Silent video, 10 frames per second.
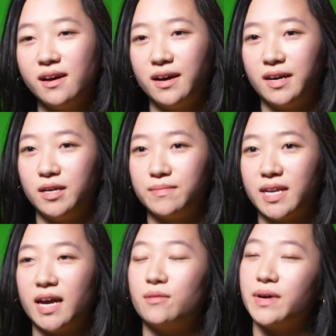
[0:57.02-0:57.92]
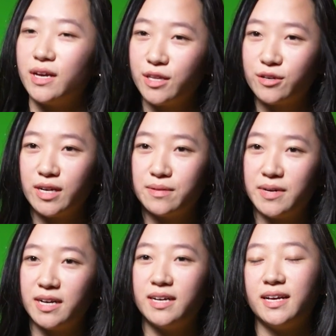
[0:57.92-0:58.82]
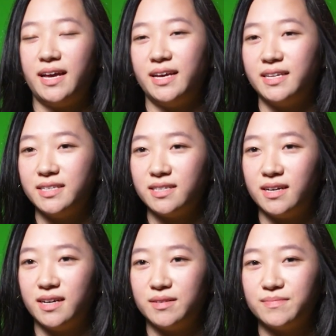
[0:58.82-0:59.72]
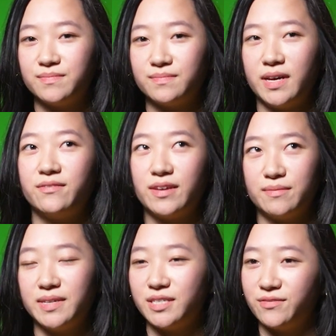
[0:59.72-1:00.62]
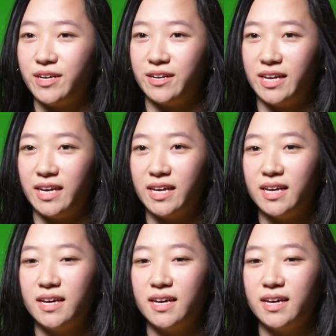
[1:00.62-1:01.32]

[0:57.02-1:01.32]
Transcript: And I help my other grandma, and my family is we're